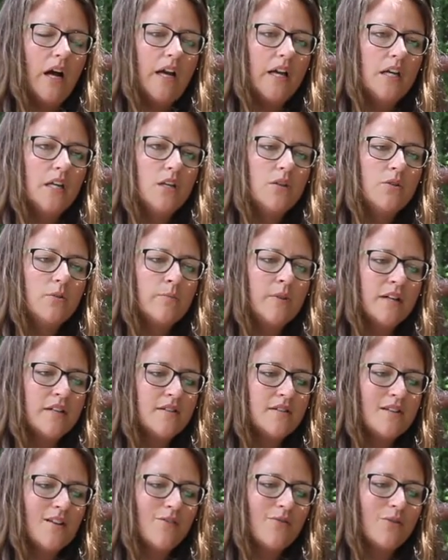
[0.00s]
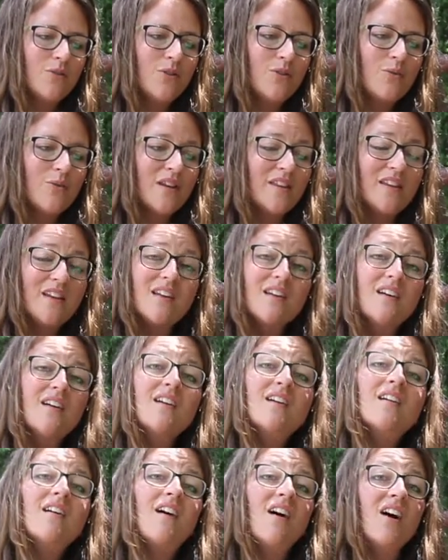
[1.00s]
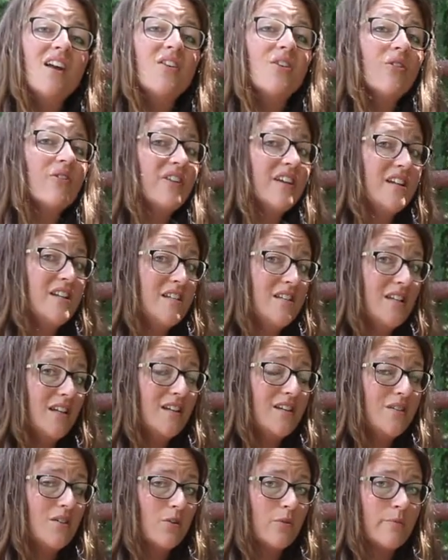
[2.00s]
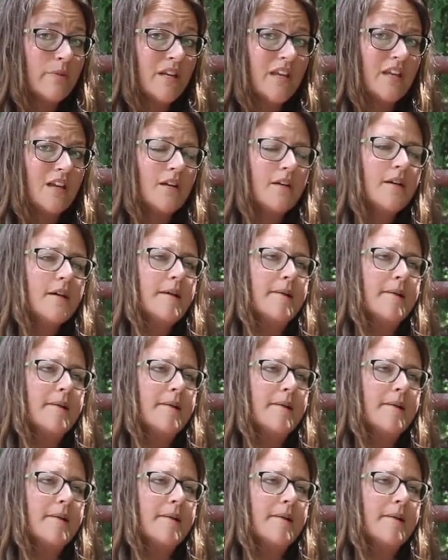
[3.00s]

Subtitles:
I knew myself in the way that God already did know me.